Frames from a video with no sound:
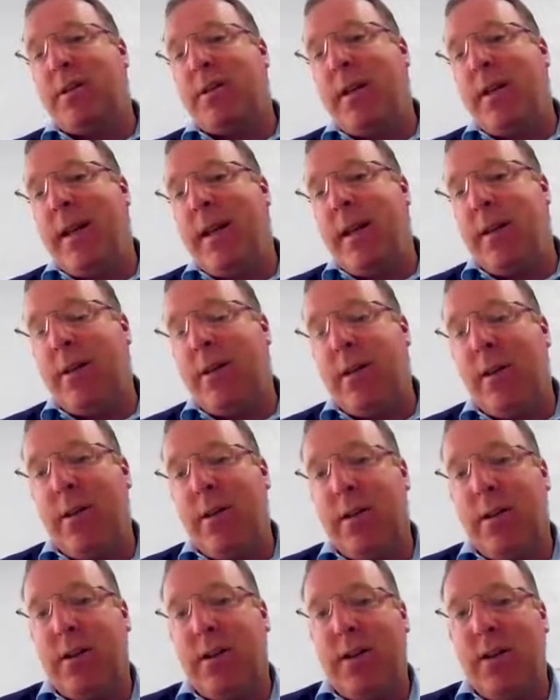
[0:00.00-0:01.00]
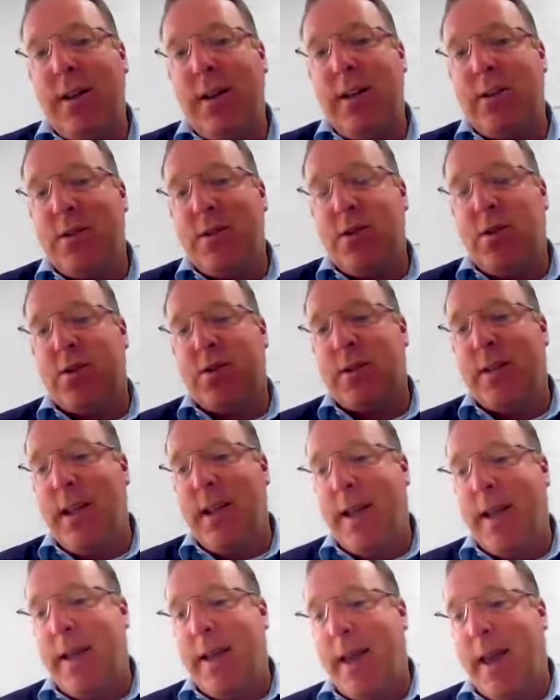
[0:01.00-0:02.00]
you can see, this
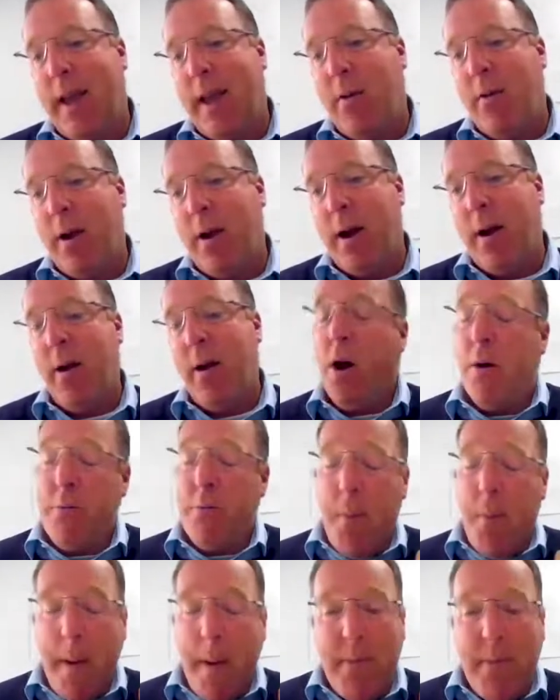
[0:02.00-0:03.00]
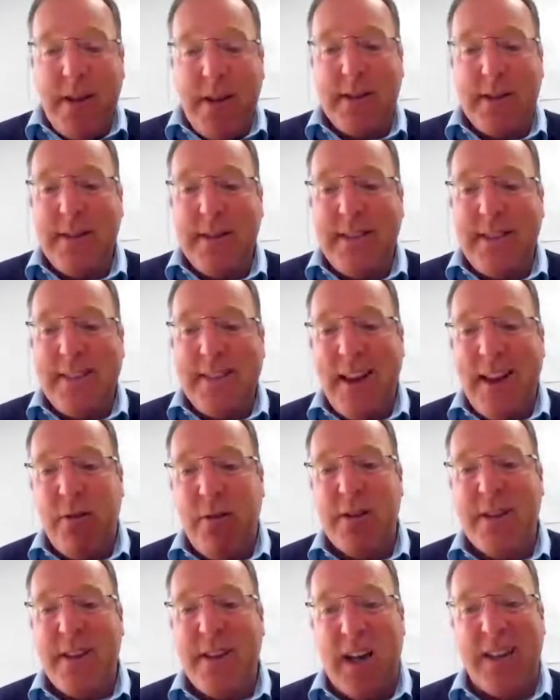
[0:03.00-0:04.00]
Dotted Lake area, and remember this
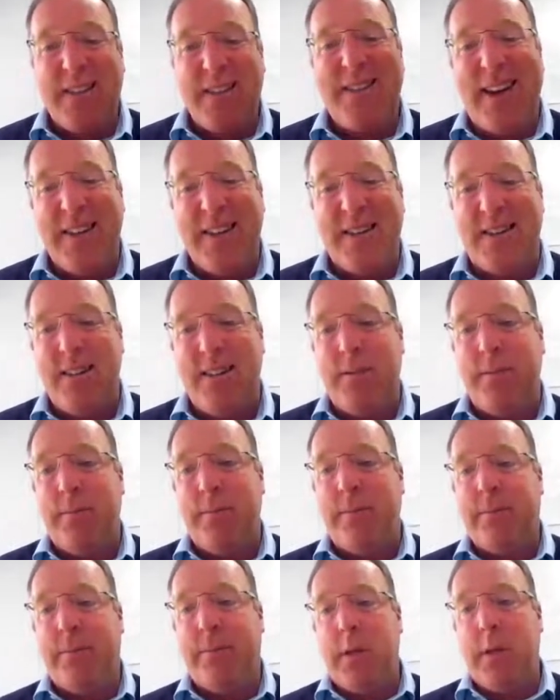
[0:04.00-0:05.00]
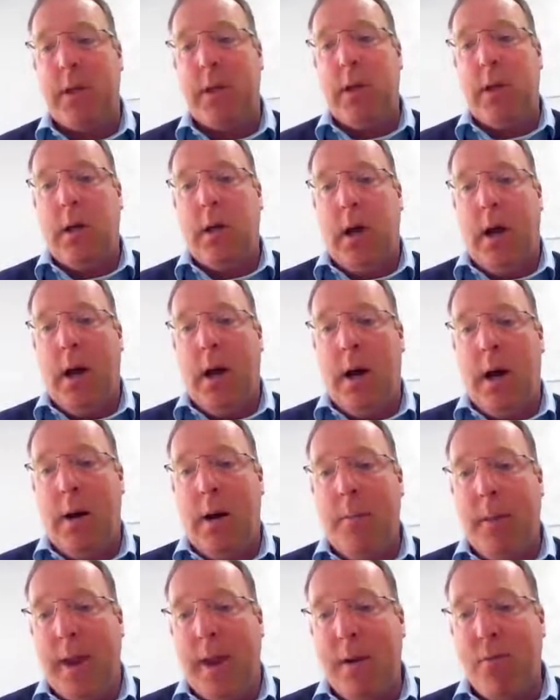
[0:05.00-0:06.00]
area is untested.
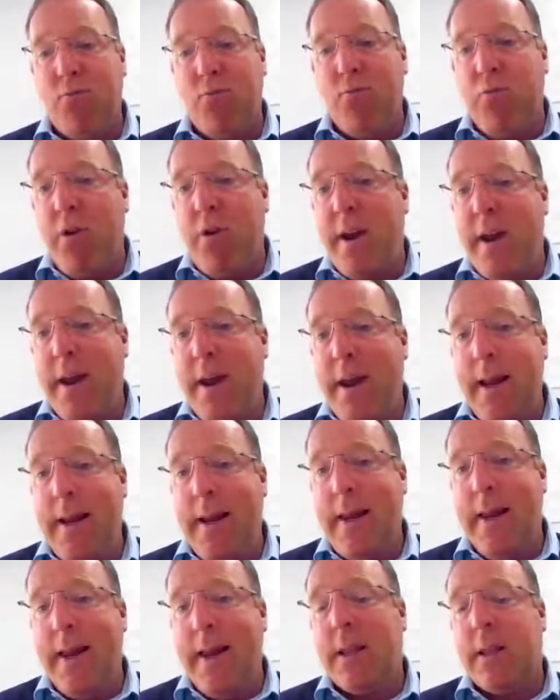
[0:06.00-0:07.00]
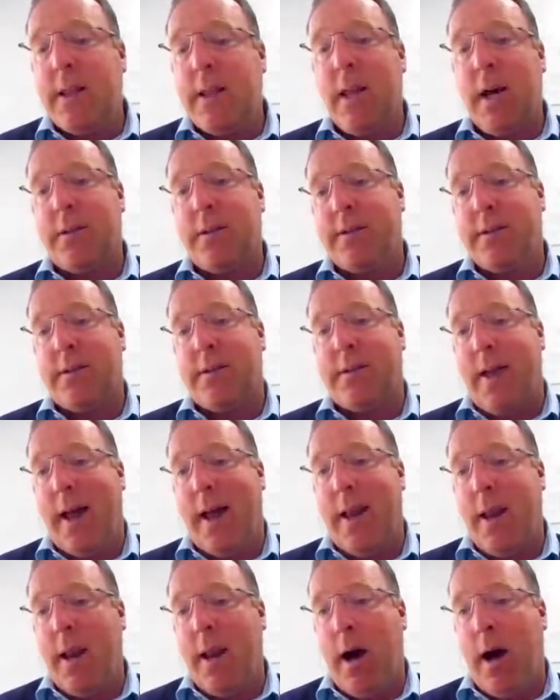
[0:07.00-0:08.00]
It really does
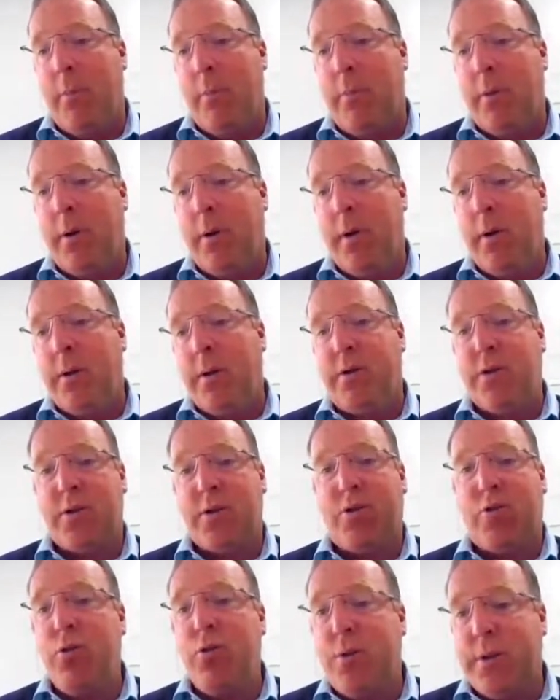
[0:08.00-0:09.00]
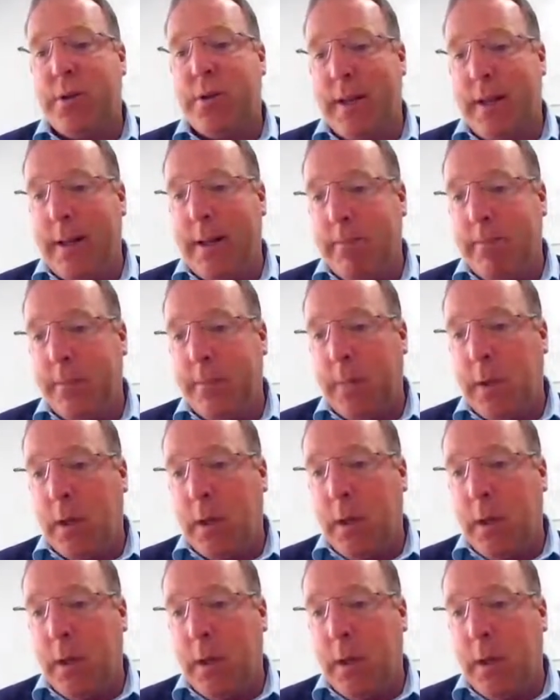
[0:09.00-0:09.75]
stand up to scrutiny.